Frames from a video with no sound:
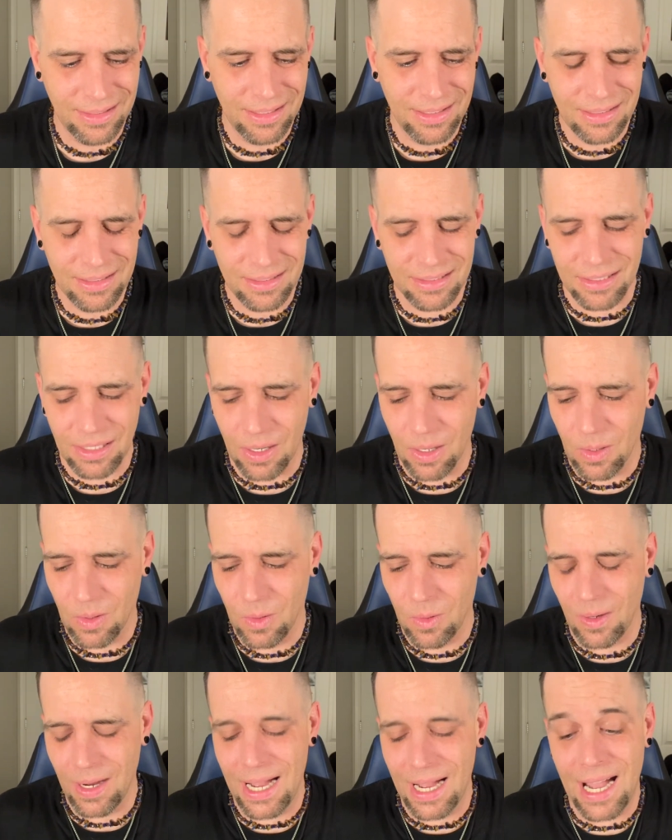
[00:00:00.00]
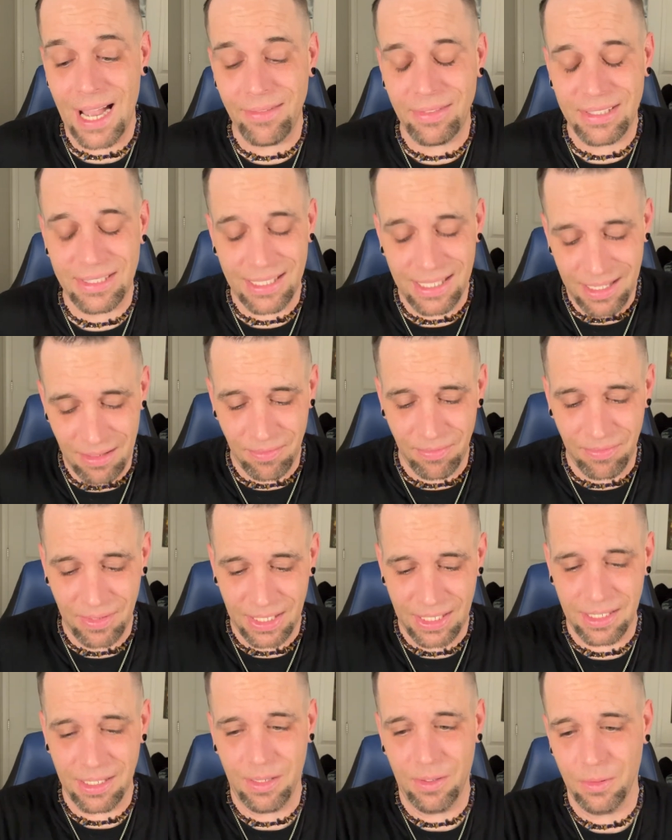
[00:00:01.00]
So I've seen
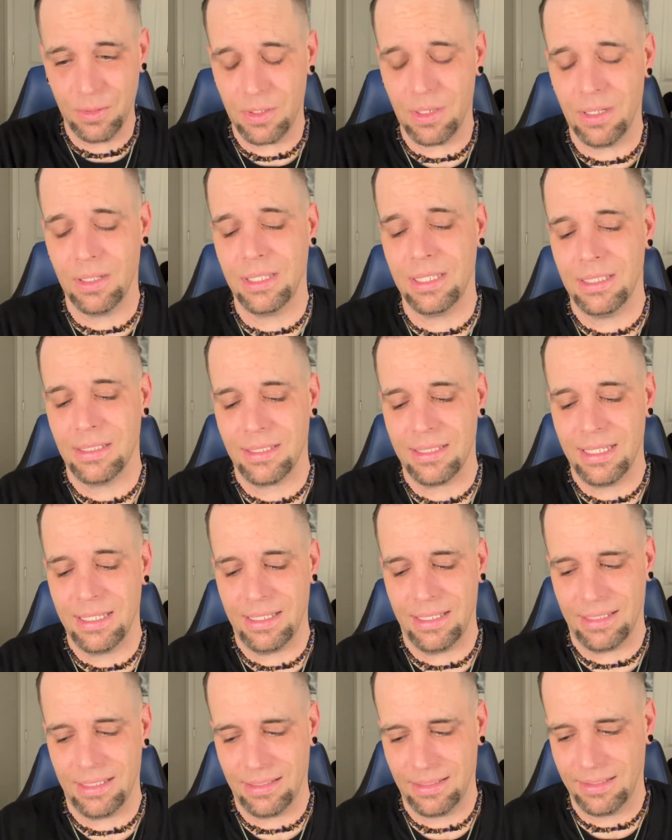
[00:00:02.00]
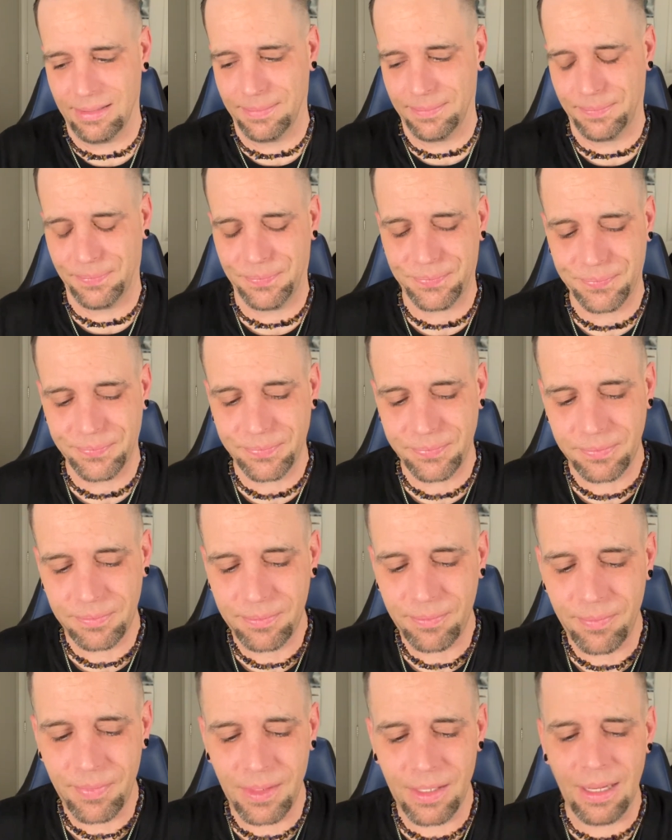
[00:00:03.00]
videos on these things.
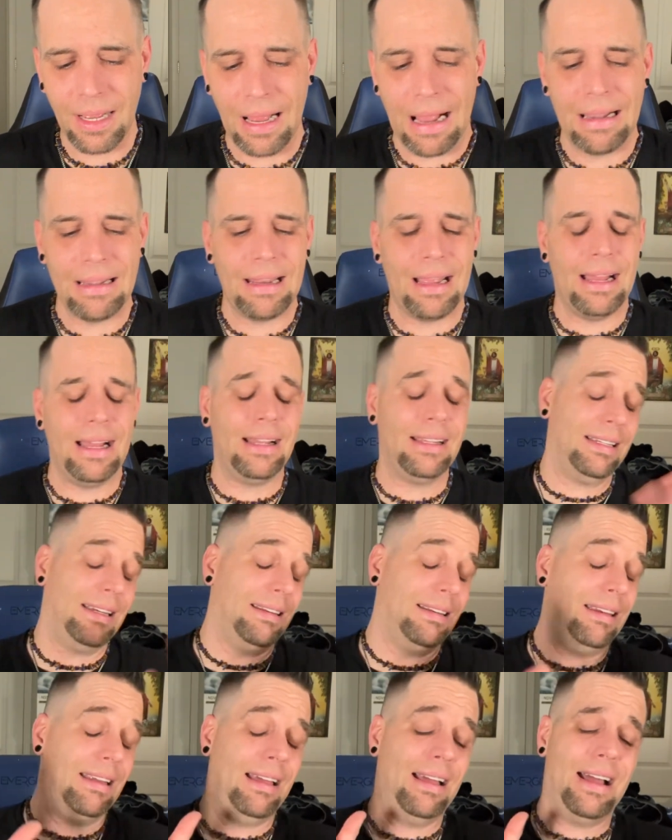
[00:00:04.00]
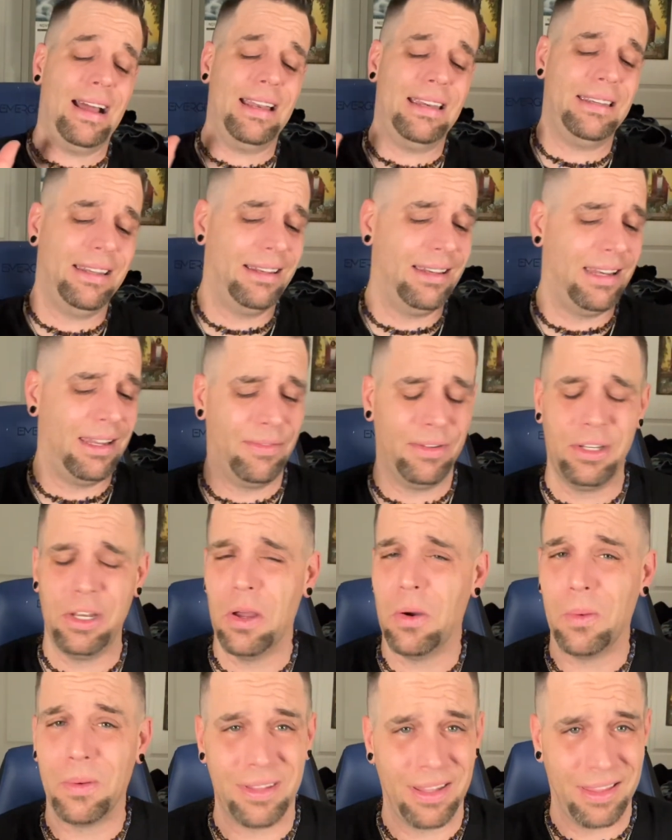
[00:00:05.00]
And I didn't even
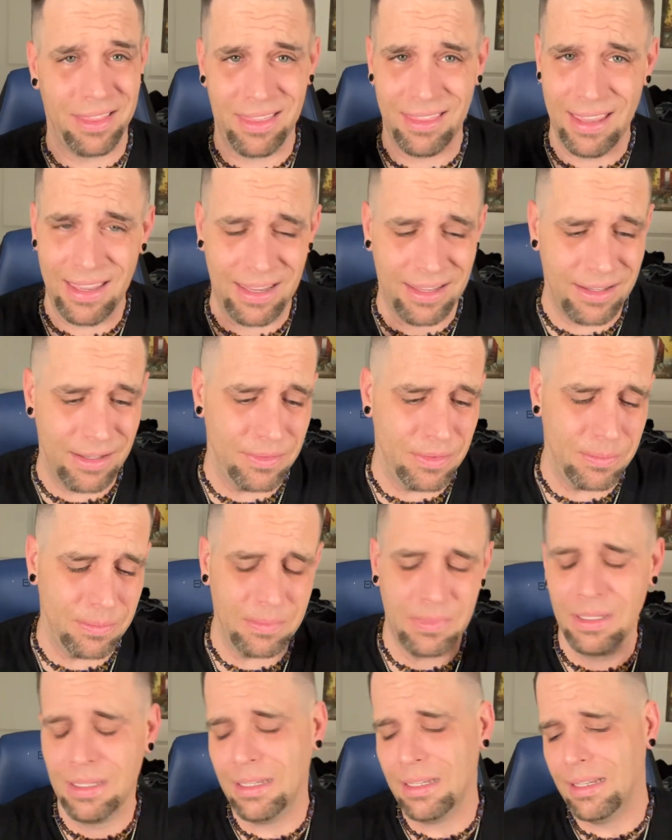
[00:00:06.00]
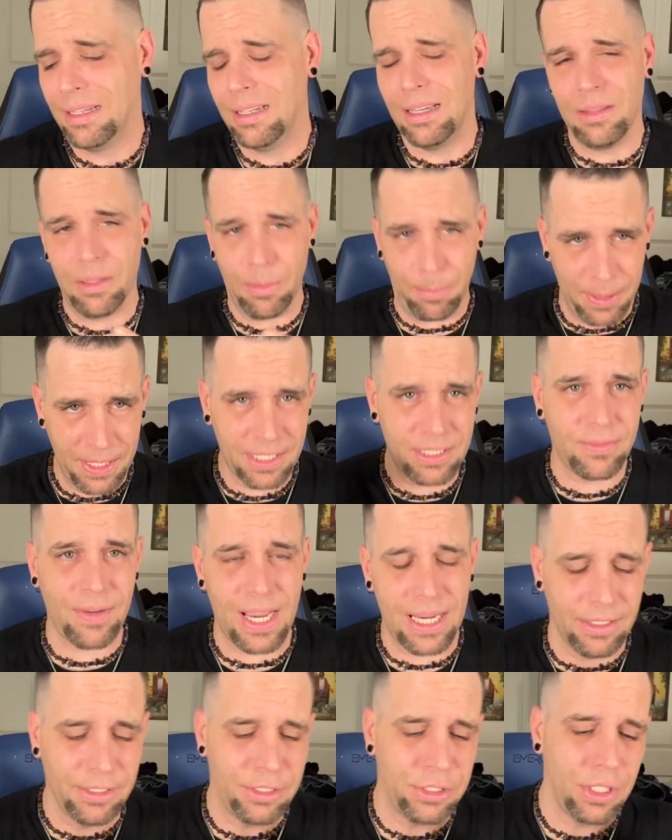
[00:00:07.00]
know what to think of them. The picks
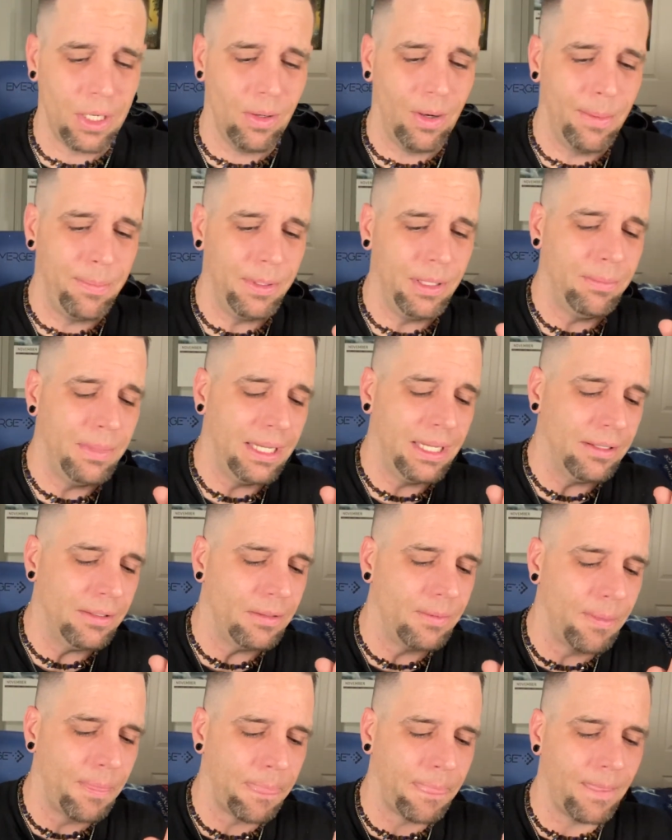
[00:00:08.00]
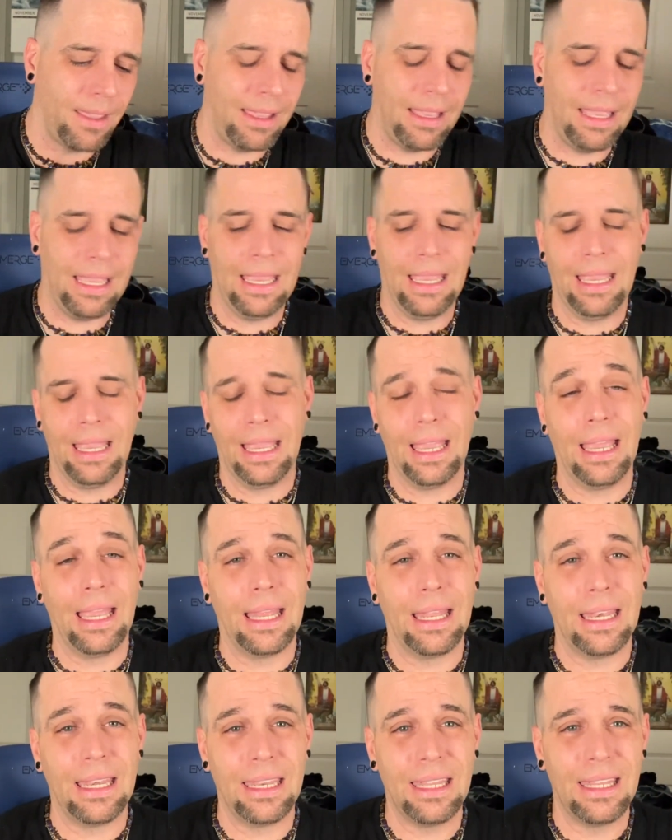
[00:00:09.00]
finally show up in the mail,
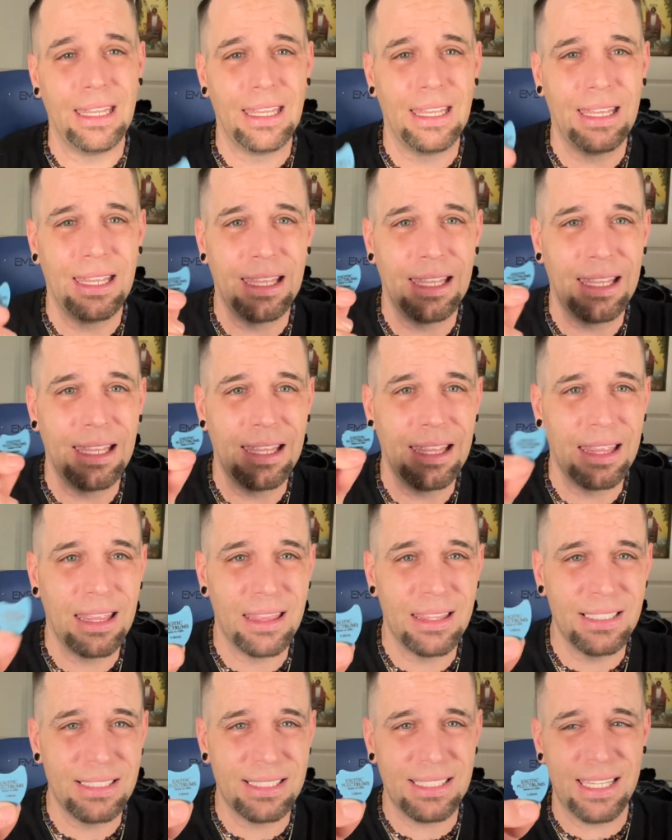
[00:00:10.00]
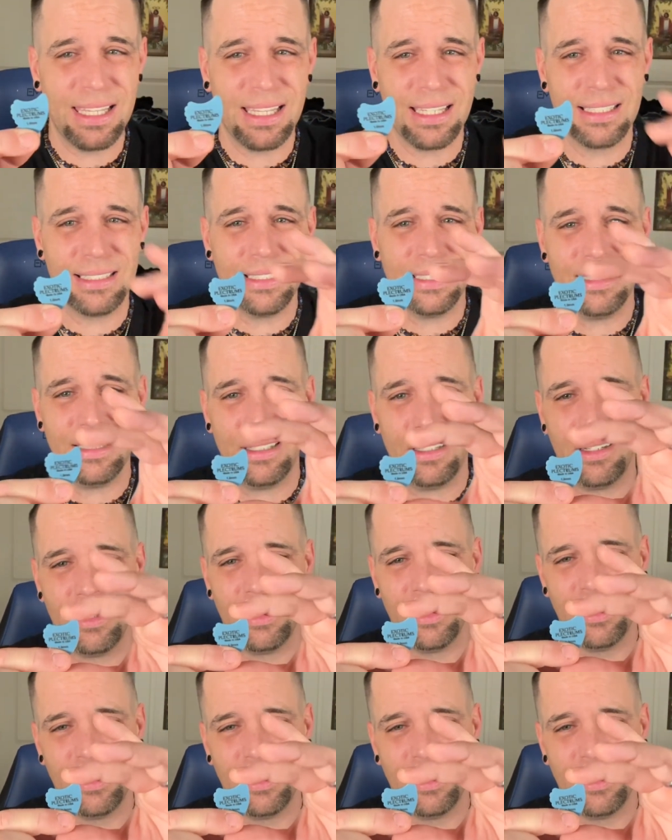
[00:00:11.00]
and this thing is in there.